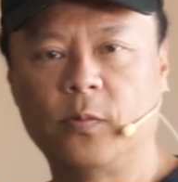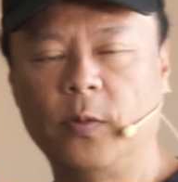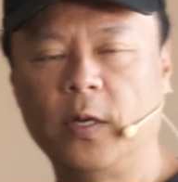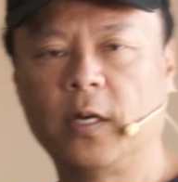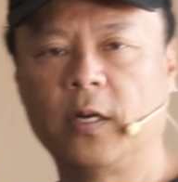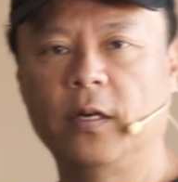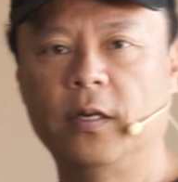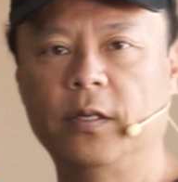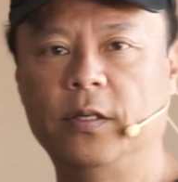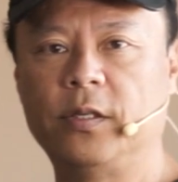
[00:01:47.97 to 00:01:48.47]

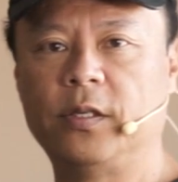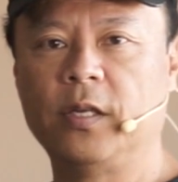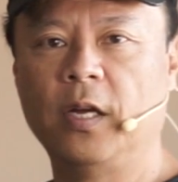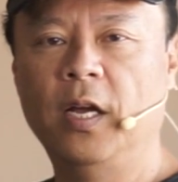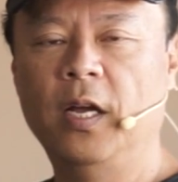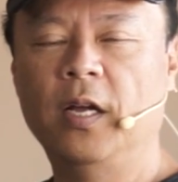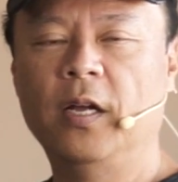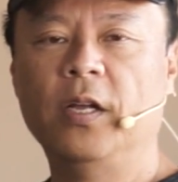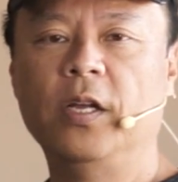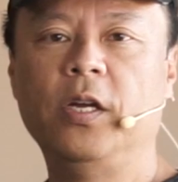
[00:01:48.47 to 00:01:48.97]
because
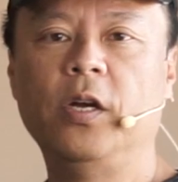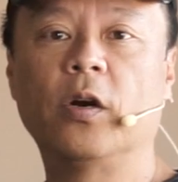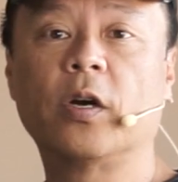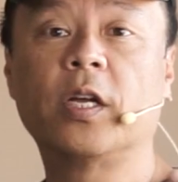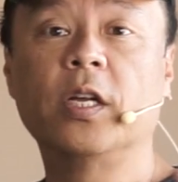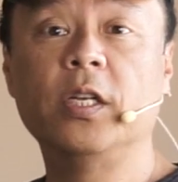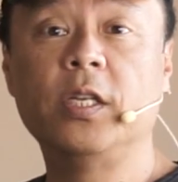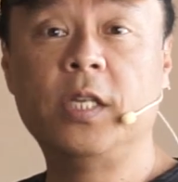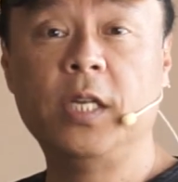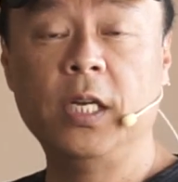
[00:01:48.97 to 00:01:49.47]
you're
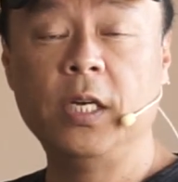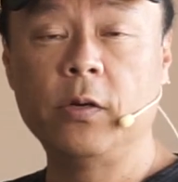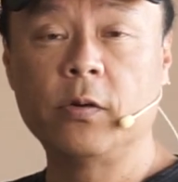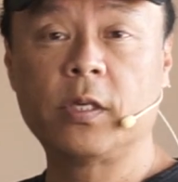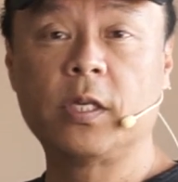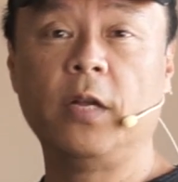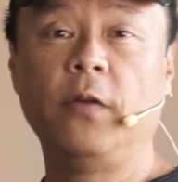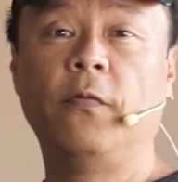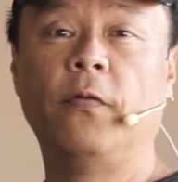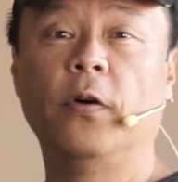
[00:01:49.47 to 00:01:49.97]

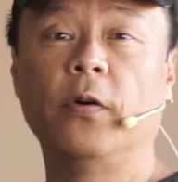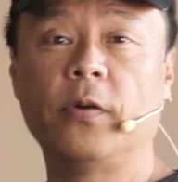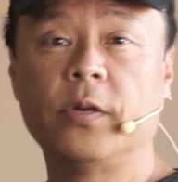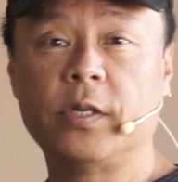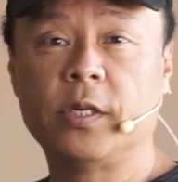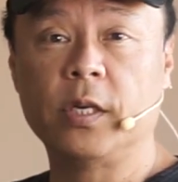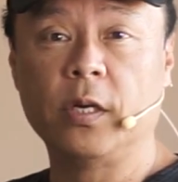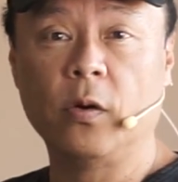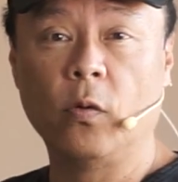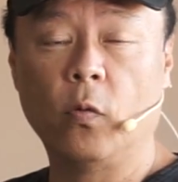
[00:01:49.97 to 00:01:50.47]
continuously
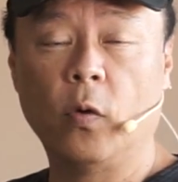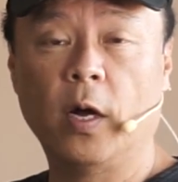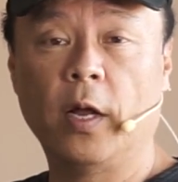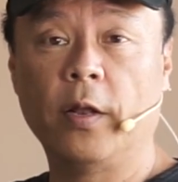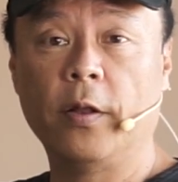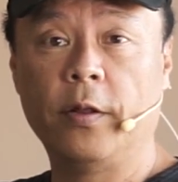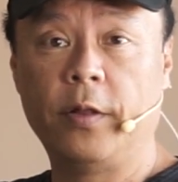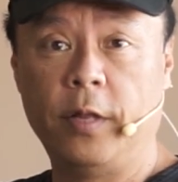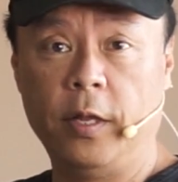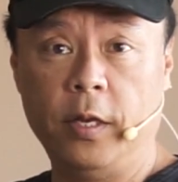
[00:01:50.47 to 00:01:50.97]
focusing
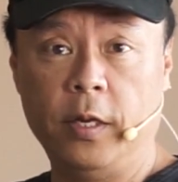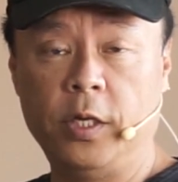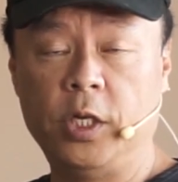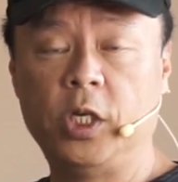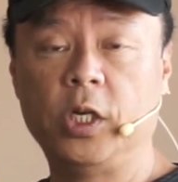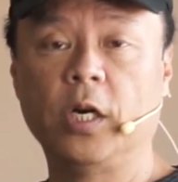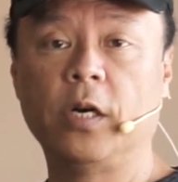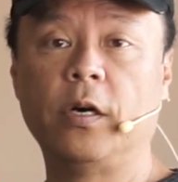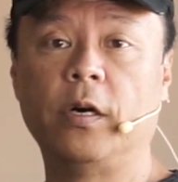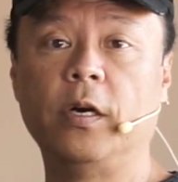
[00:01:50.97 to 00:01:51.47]
while the
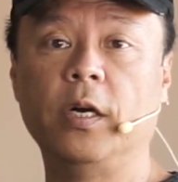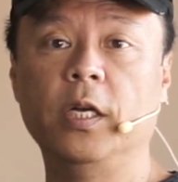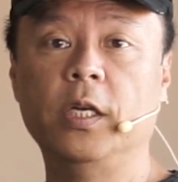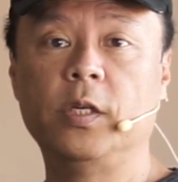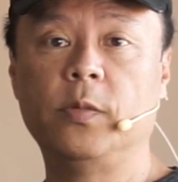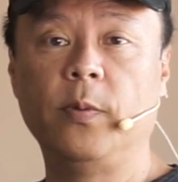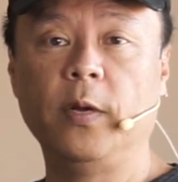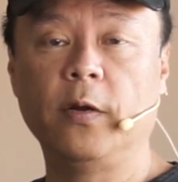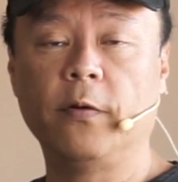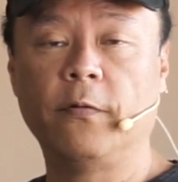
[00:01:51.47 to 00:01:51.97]
shutter is
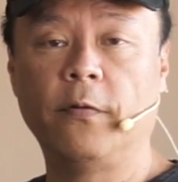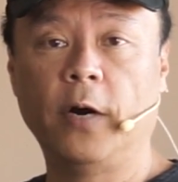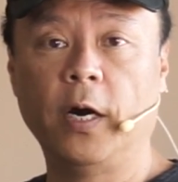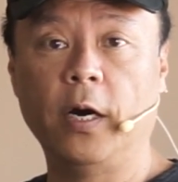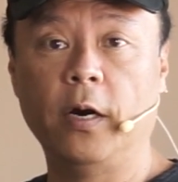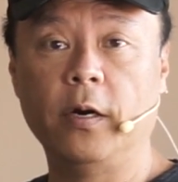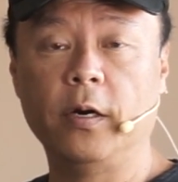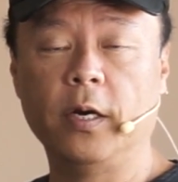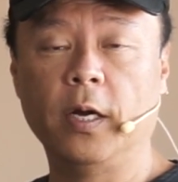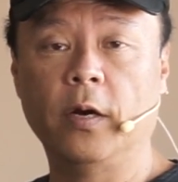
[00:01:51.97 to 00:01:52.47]
being
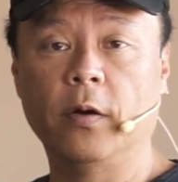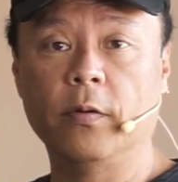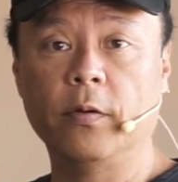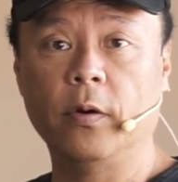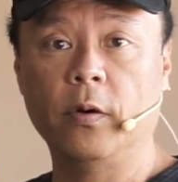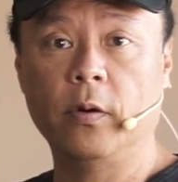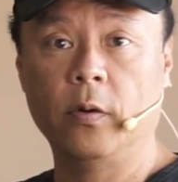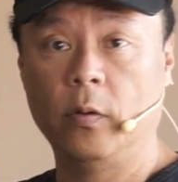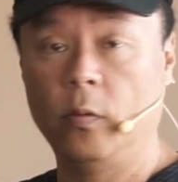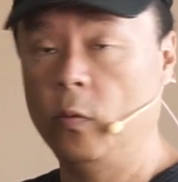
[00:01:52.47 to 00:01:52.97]
fired. Now,
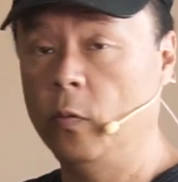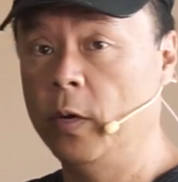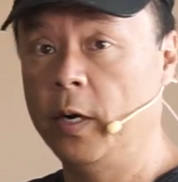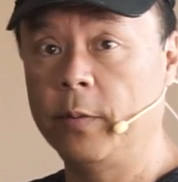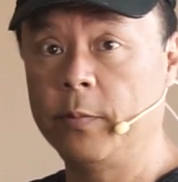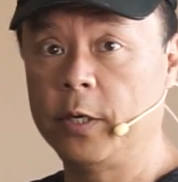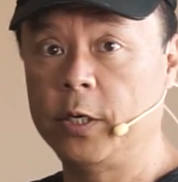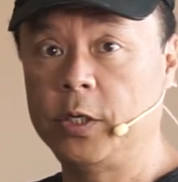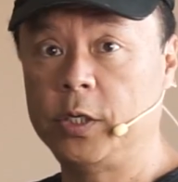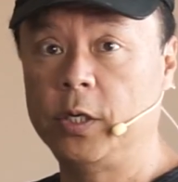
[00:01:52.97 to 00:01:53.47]
what I'm
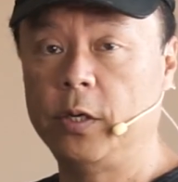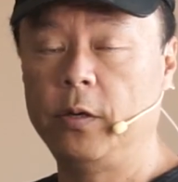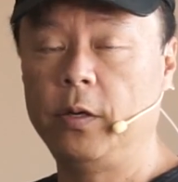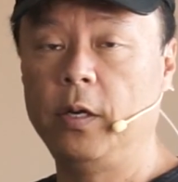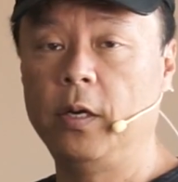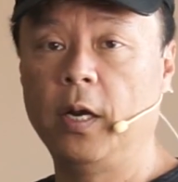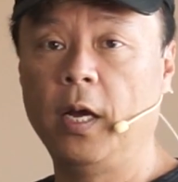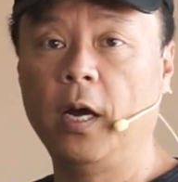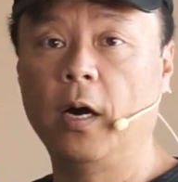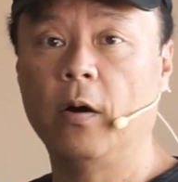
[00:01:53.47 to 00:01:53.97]
going to show you
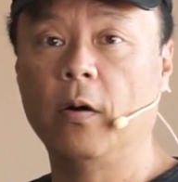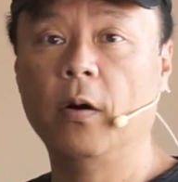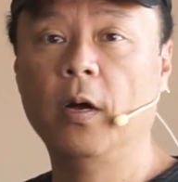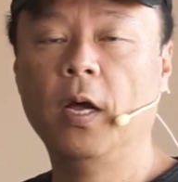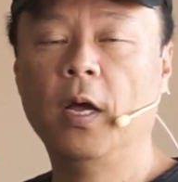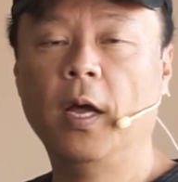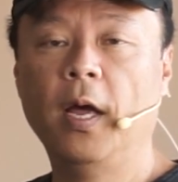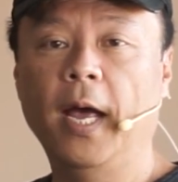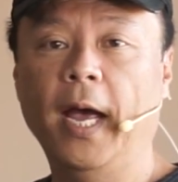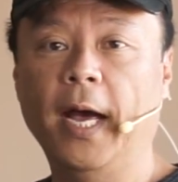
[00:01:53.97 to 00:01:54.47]
now
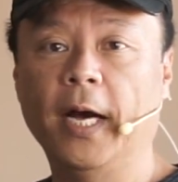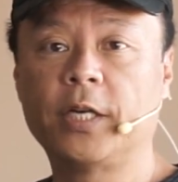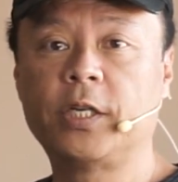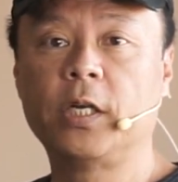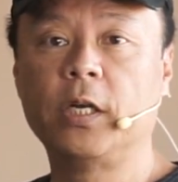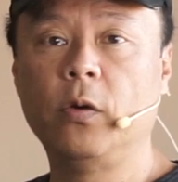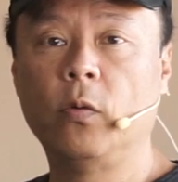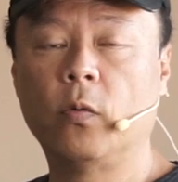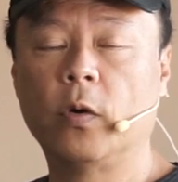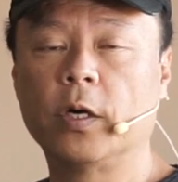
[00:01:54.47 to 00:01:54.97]

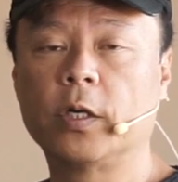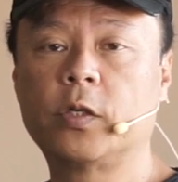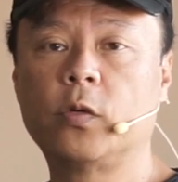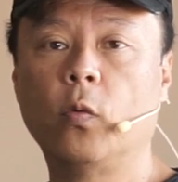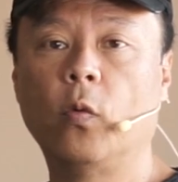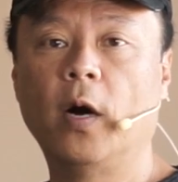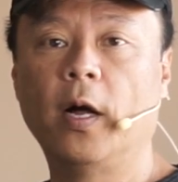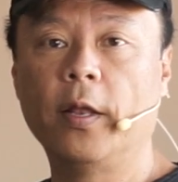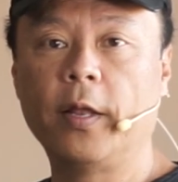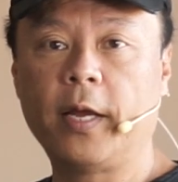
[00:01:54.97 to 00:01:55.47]
actually works
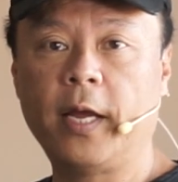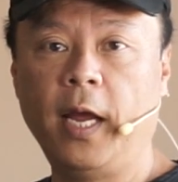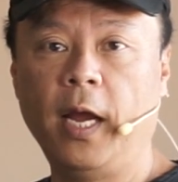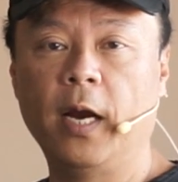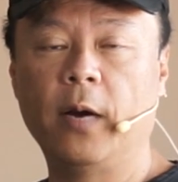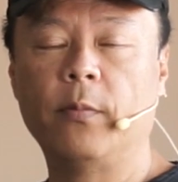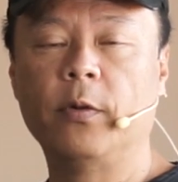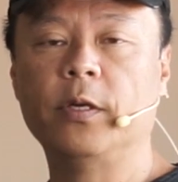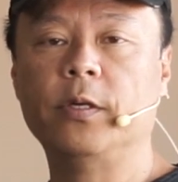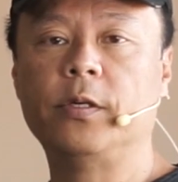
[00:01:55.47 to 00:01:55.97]
while the
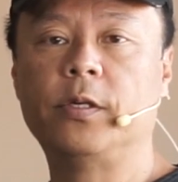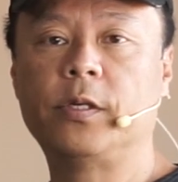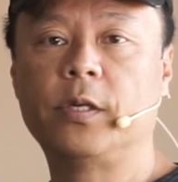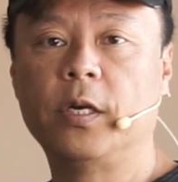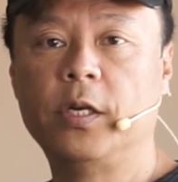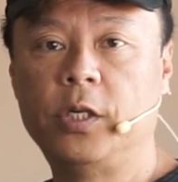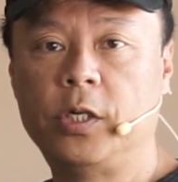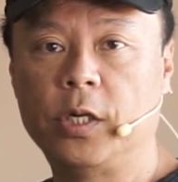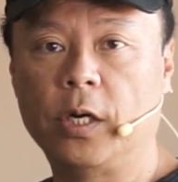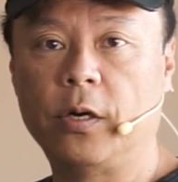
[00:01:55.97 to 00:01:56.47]
camera's
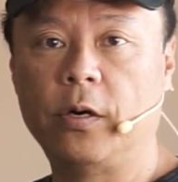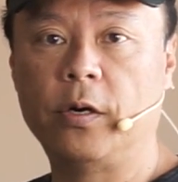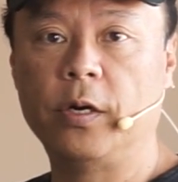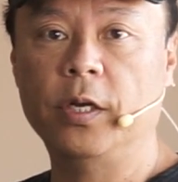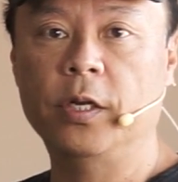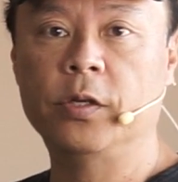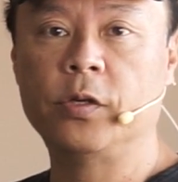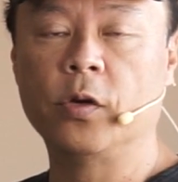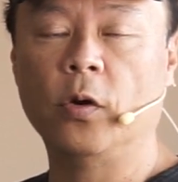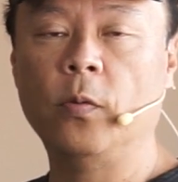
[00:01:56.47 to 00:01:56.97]
shutter
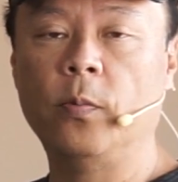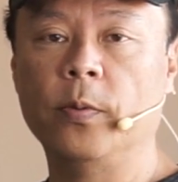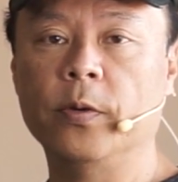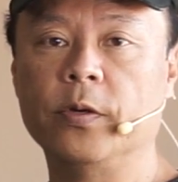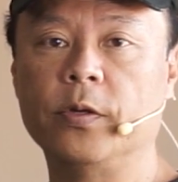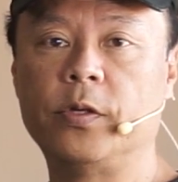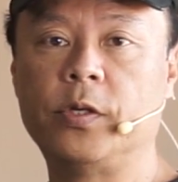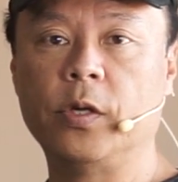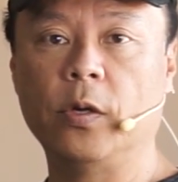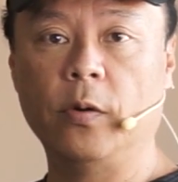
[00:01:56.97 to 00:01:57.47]
is
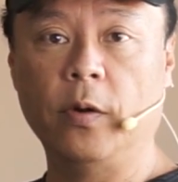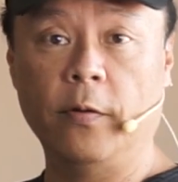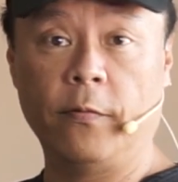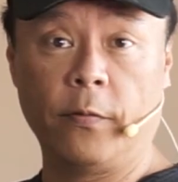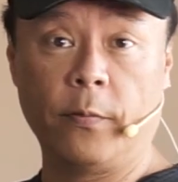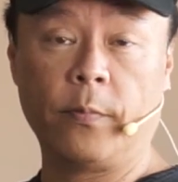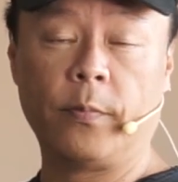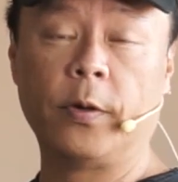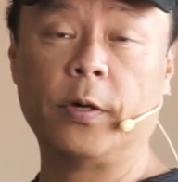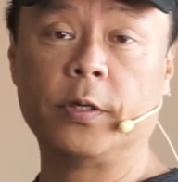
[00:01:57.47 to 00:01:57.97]
open. So if
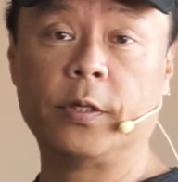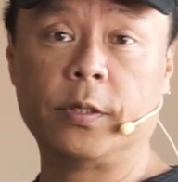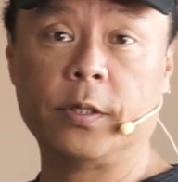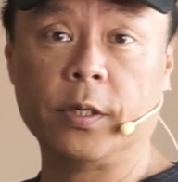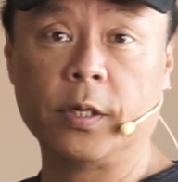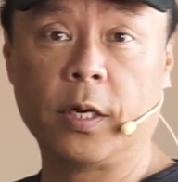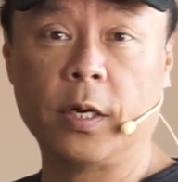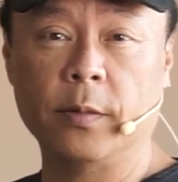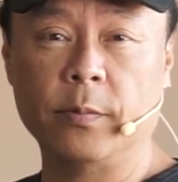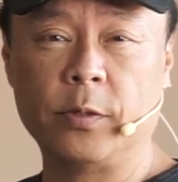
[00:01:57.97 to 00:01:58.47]
a
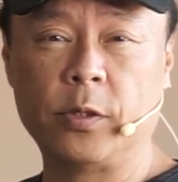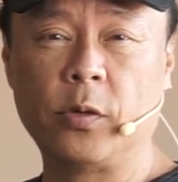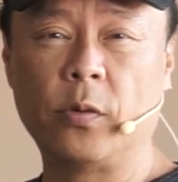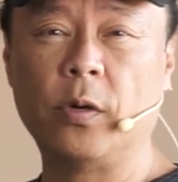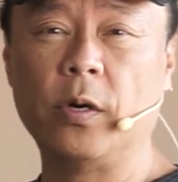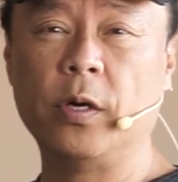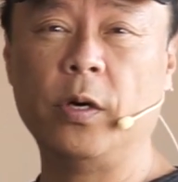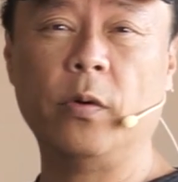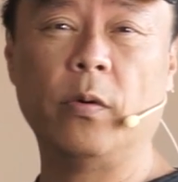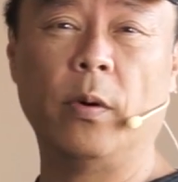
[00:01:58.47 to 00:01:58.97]
person comes
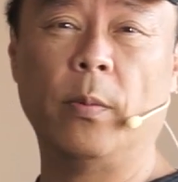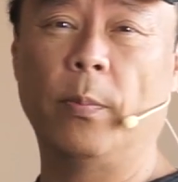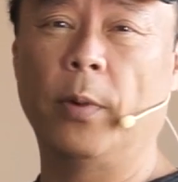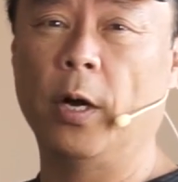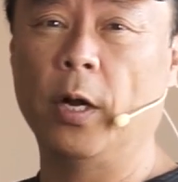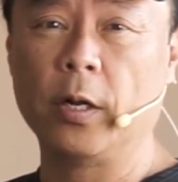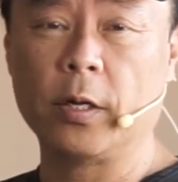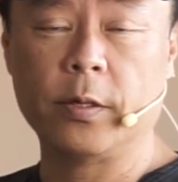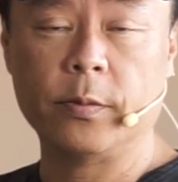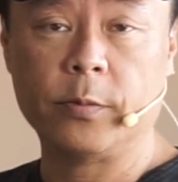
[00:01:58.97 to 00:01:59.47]
toward you or a
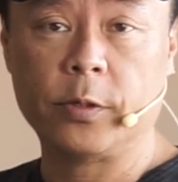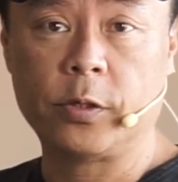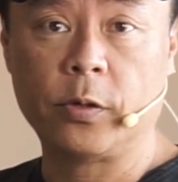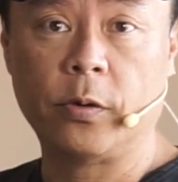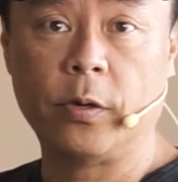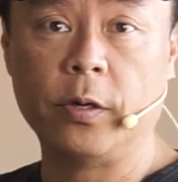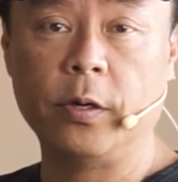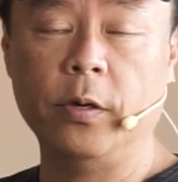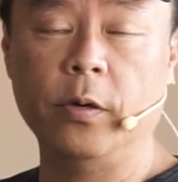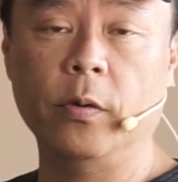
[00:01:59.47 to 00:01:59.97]
ball comes
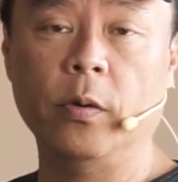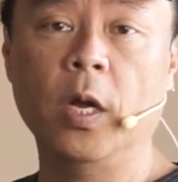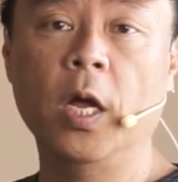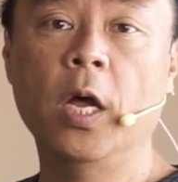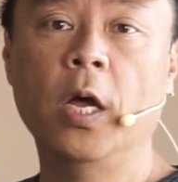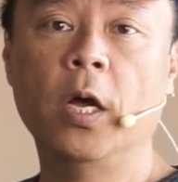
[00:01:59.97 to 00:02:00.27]
toward you,